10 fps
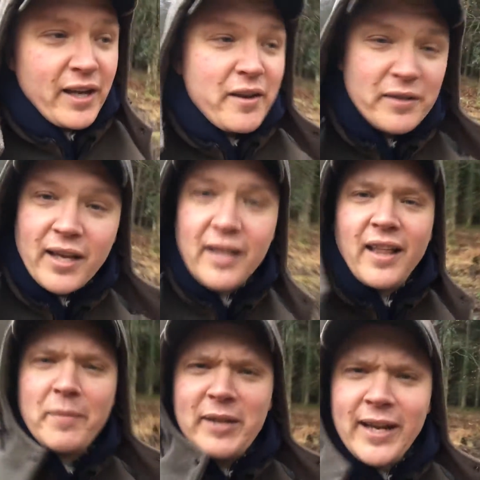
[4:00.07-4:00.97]
goes.
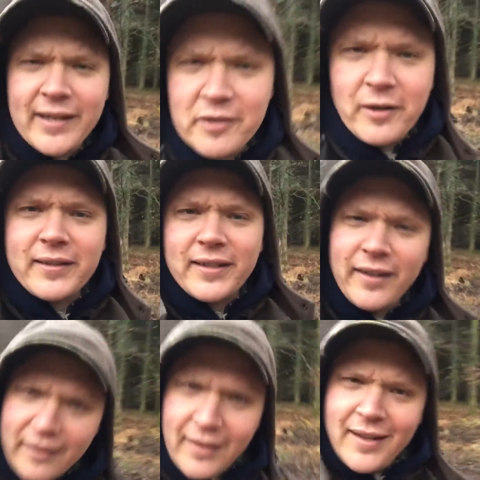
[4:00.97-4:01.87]
That'd be dead interesting,
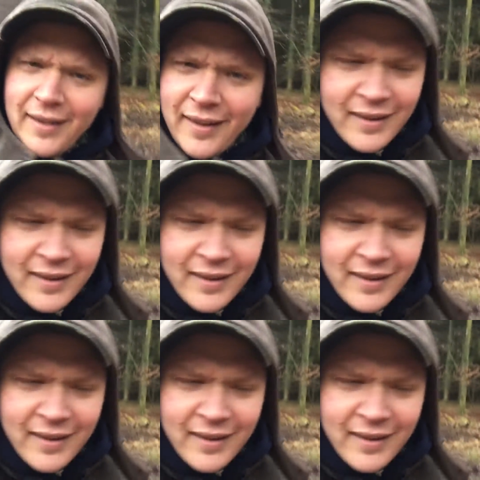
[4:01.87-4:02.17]
don't you think?